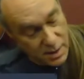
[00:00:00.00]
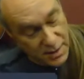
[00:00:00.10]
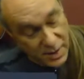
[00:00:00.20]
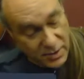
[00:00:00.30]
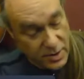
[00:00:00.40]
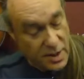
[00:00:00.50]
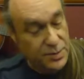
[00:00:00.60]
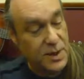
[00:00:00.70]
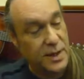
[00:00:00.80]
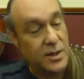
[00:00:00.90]
and then you look
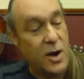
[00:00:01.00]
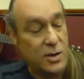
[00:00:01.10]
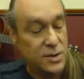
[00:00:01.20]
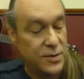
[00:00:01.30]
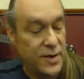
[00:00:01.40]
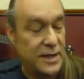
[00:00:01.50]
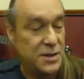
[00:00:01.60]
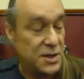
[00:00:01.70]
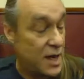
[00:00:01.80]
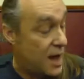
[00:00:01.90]
up the Guitars for Vets
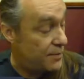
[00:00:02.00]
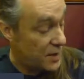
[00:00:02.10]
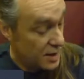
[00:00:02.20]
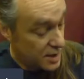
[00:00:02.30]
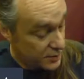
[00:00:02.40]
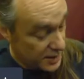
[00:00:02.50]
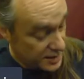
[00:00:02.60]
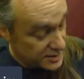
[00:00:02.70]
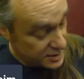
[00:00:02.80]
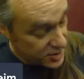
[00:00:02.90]
shop.
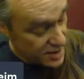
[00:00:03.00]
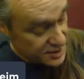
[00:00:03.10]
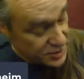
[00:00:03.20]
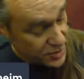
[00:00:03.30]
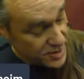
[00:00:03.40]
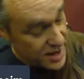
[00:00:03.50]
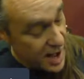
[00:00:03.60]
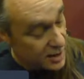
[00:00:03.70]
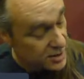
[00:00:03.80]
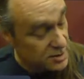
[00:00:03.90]
Because it costs two hundred
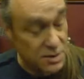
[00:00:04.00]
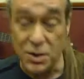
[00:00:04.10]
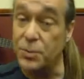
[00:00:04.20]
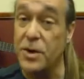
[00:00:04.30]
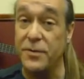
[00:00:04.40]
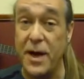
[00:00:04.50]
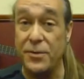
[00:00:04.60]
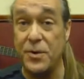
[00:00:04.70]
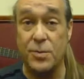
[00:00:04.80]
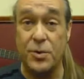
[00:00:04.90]
dollars to put a vet
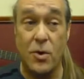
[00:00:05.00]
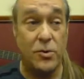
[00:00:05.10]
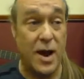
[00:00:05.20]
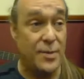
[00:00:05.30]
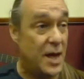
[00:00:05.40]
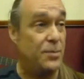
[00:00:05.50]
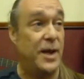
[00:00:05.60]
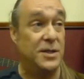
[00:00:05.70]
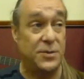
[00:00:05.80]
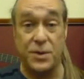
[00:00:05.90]
through the program, that
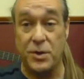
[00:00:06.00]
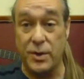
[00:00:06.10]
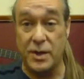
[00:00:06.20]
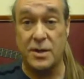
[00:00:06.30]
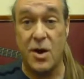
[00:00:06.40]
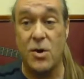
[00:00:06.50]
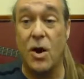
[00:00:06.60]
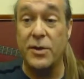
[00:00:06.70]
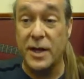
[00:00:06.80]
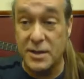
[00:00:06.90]
pays for the new guitar and
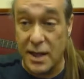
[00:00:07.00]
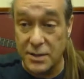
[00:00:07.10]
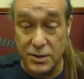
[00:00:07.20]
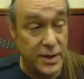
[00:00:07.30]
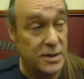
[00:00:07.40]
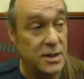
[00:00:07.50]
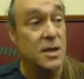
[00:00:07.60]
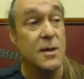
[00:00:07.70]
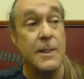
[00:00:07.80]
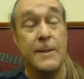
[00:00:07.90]
all the accessories.
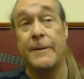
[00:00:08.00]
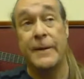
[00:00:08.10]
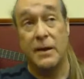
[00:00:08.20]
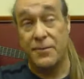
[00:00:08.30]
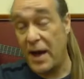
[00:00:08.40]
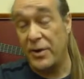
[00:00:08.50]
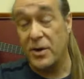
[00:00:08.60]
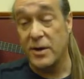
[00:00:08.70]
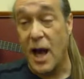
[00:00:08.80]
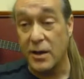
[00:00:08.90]
Mm-hmm. five
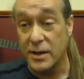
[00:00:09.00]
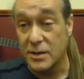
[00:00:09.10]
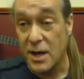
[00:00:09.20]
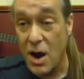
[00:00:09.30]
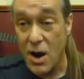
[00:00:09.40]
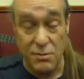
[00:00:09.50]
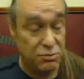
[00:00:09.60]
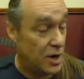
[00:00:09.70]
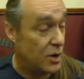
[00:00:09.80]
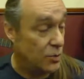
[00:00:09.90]
hundred dollar guitar,
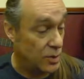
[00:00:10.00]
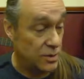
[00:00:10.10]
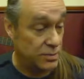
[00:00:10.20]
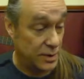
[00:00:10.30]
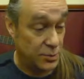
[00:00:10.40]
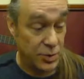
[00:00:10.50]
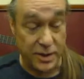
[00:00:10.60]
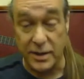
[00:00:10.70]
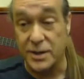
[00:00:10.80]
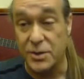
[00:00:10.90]
you know, will put
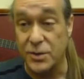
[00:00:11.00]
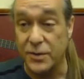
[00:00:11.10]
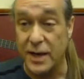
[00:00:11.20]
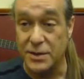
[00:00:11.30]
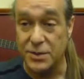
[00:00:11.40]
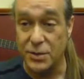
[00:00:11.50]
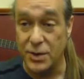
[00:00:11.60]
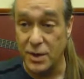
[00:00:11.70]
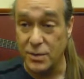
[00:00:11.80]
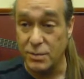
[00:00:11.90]
at least two vets through the